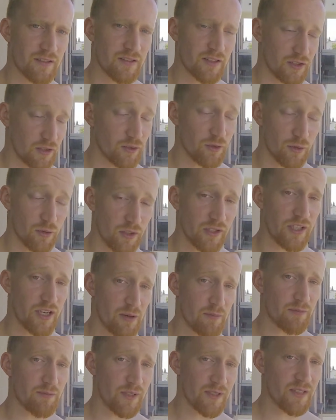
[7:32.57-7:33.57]
It's true, look it
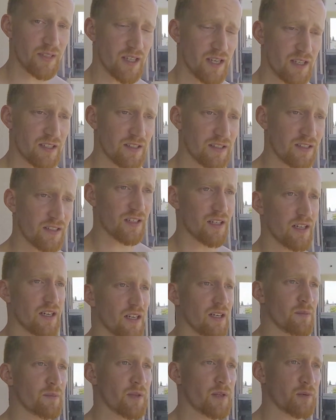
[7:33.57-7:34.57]
up, he said that.
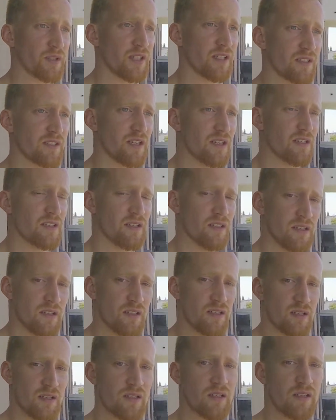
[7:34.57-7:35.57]
And with that said,
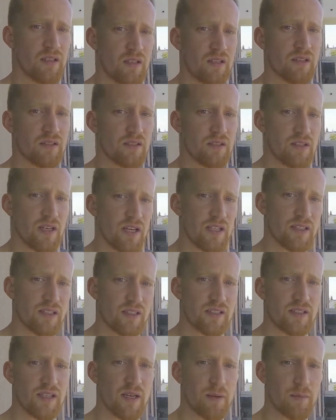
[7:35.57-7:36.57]
see you guys next time.